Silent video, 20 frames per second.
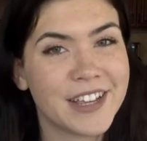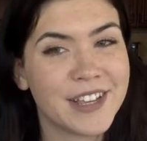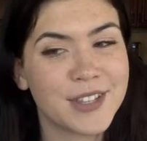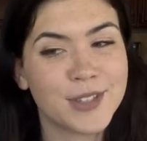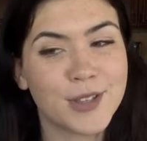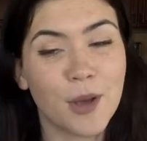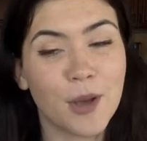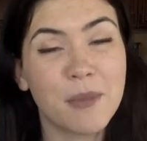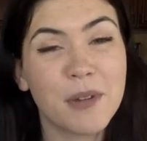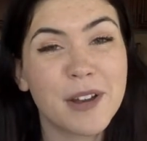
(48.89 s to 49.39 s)

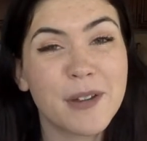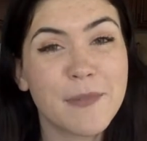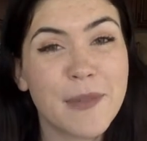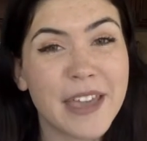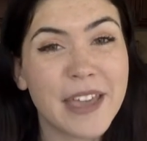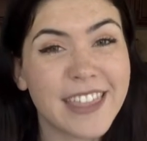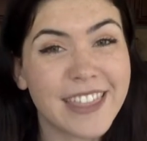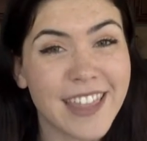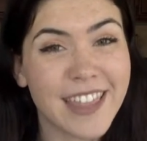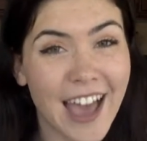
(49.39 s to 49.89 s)
So I'm going to
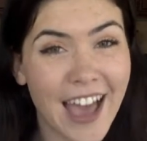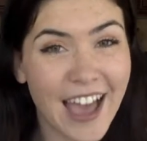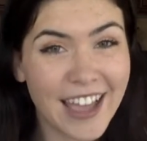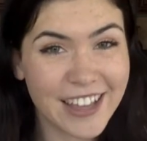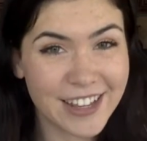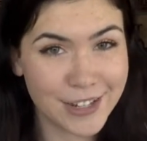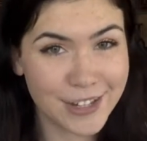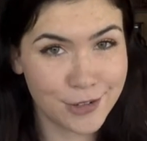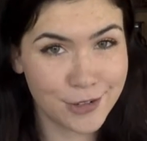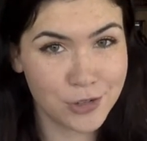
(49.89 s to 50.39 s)
make
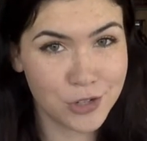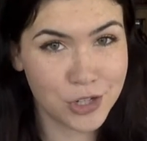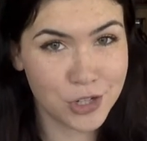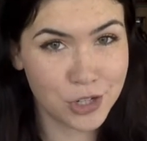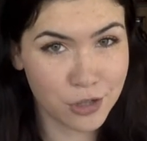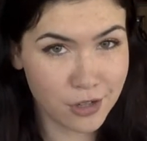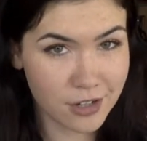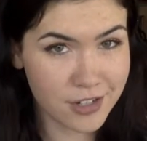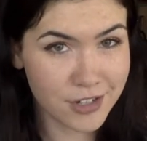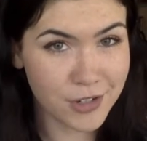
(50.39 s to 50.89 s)
that into a
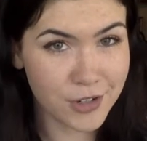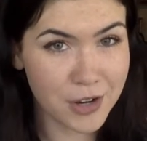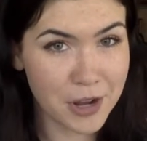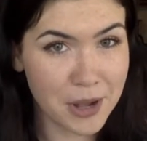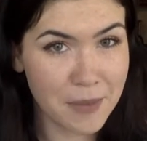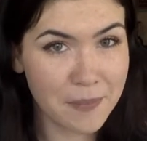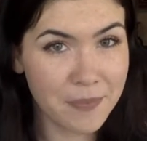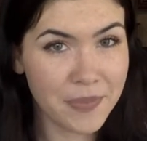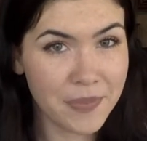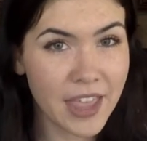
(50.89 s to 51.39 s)
sugar
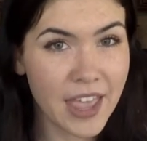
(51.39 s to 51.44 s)
scrub.